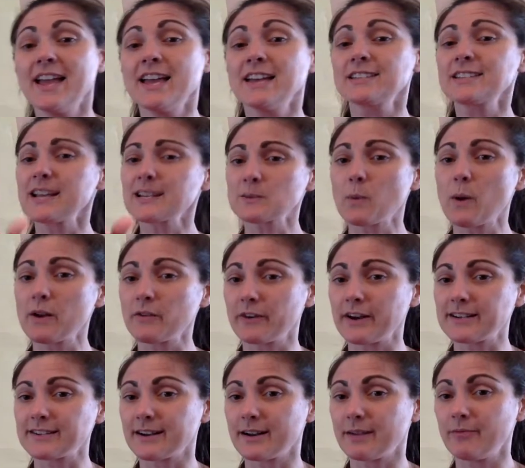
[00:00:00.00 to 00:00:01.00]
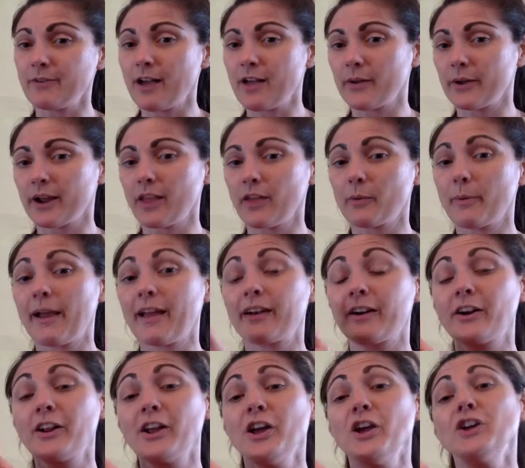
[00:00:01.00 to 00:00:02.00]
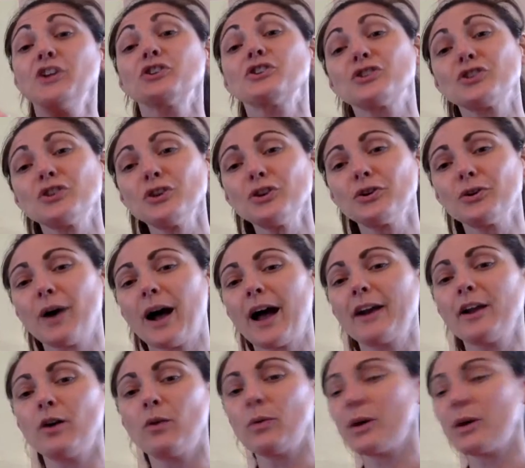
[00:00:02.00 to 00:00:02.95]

So that's 1 reason. I'm following a color pattern. 2, I don't